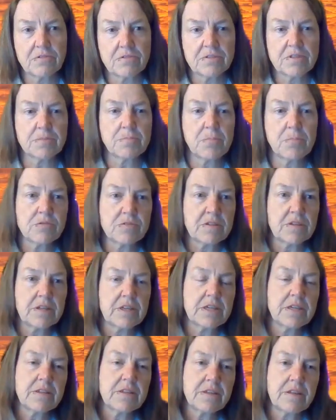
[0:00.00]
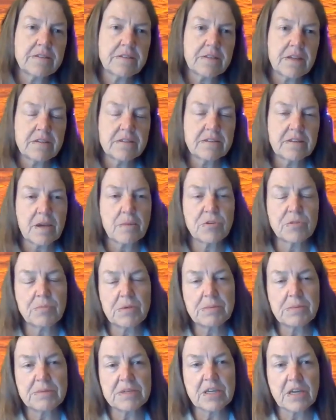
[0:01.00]
supposedly, unless kids come
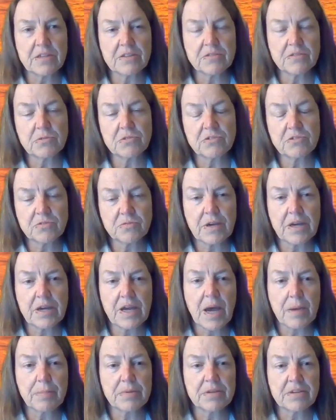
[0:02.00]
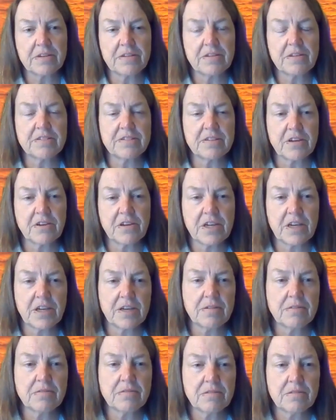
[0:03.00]
with BB guns, which is what happened in this
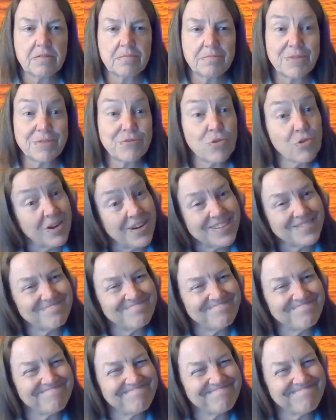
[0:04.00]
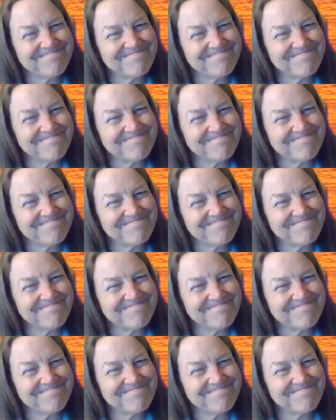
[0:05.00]
area before.